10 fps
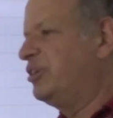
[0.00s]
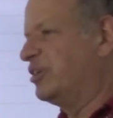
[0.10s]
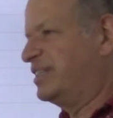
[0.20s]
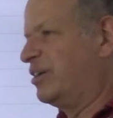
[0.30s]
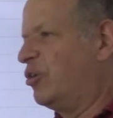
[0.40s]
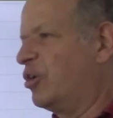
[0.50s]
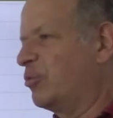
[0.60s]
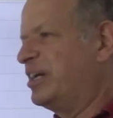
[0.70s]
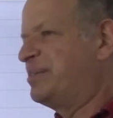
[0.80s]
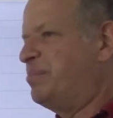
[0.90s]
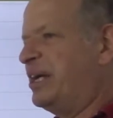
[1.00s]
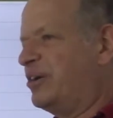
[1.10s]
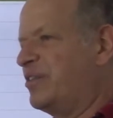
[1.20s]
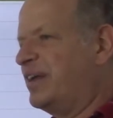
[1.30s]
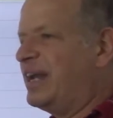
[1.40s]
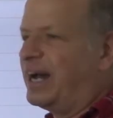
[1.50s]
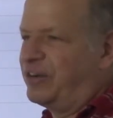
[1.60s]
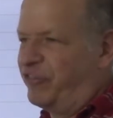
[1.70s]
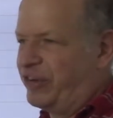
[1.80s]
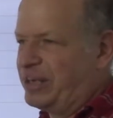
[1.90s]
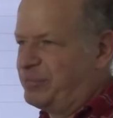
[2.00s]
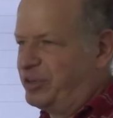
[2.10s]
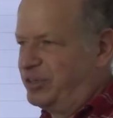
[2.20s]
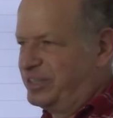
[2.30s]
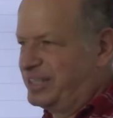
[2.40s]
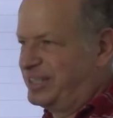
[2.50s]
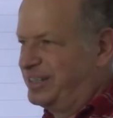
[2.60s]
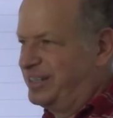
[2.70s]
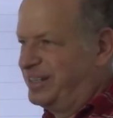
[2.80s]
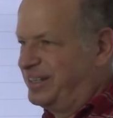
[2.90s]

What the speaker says: knots are always better than unframed knots.